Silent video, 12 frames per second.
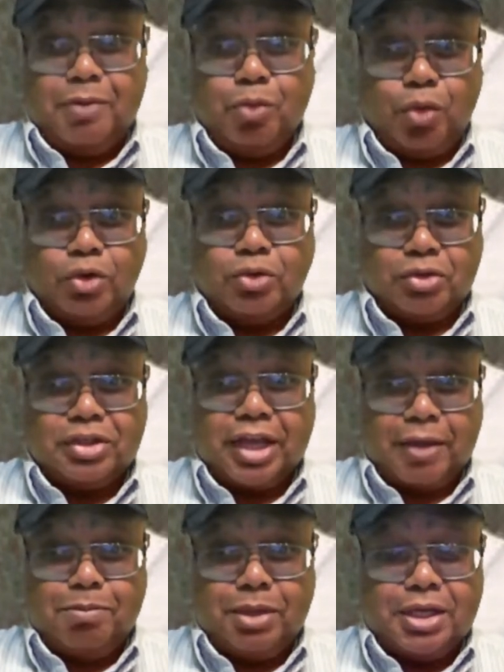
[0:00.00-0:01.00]
Maybe
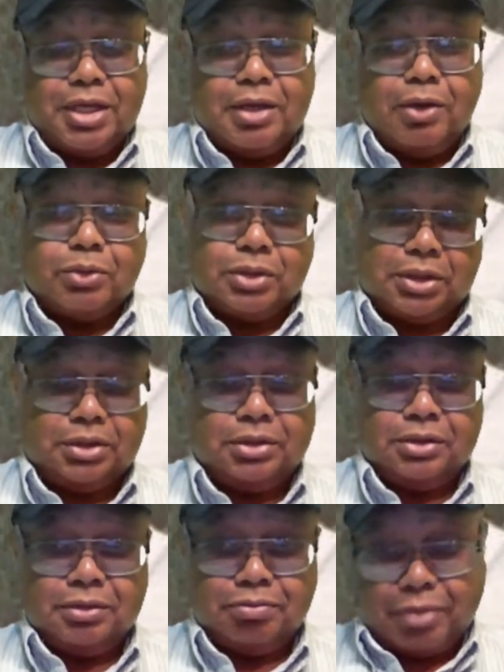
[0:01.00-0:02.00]
immortals can be
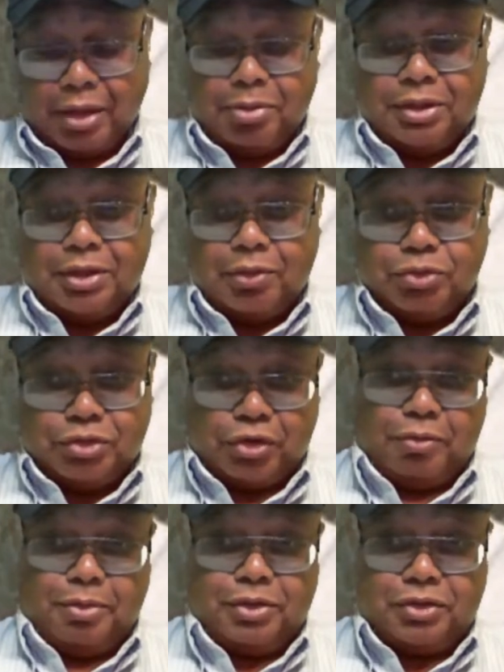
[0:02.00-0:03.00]
killed. Maybe
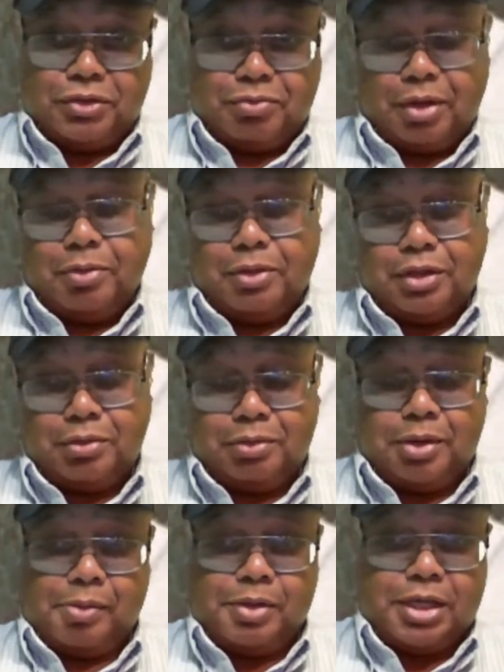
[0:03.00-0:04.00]
the Germans,
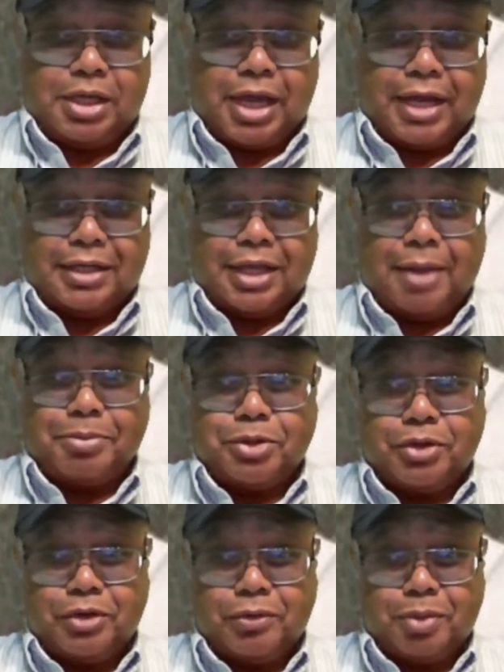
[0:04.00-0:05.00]
maybe he
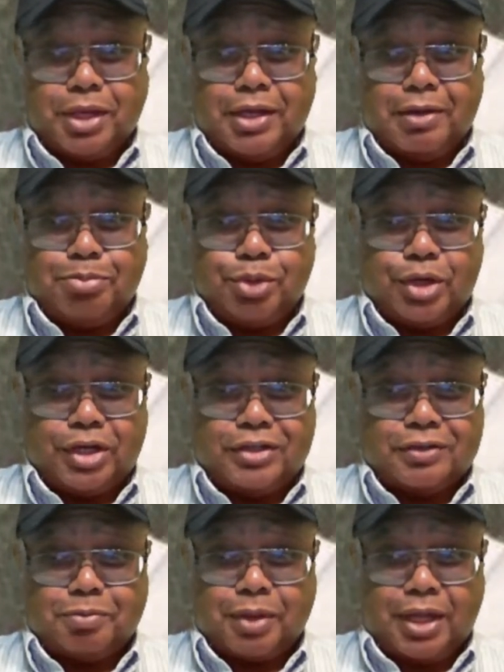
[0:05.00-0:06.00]
got captured as being a
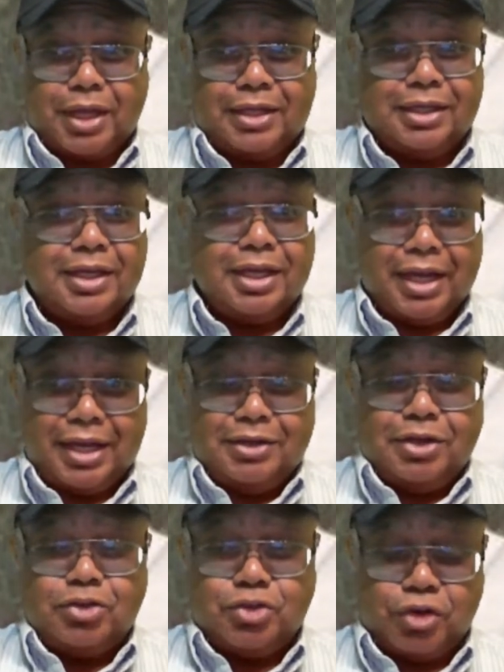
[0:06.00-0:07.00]
British spy
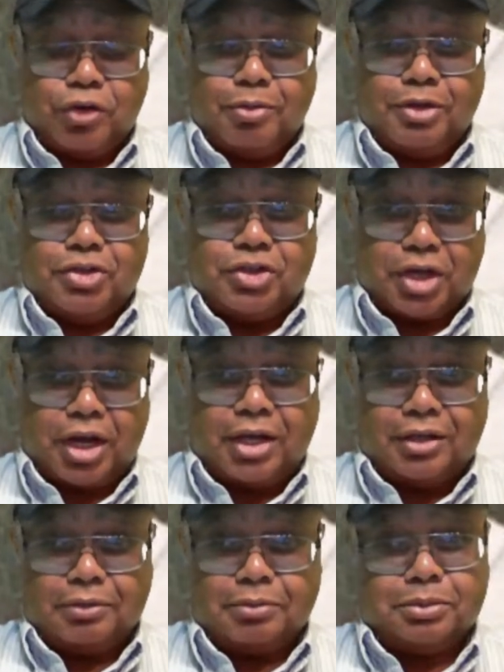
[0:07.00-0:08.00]
and the
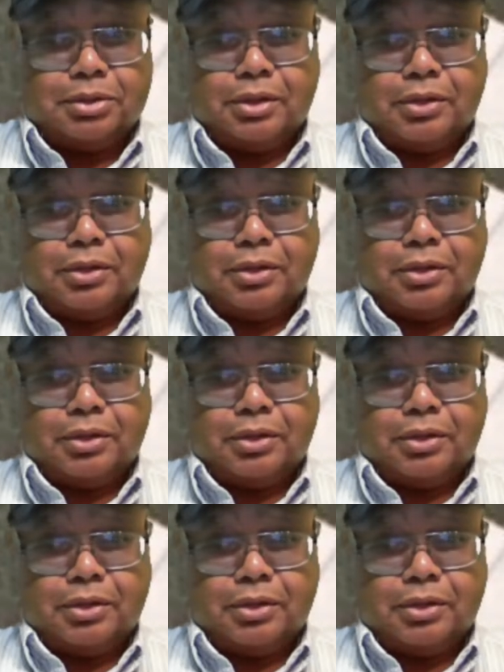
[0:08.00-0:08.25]
Germans shot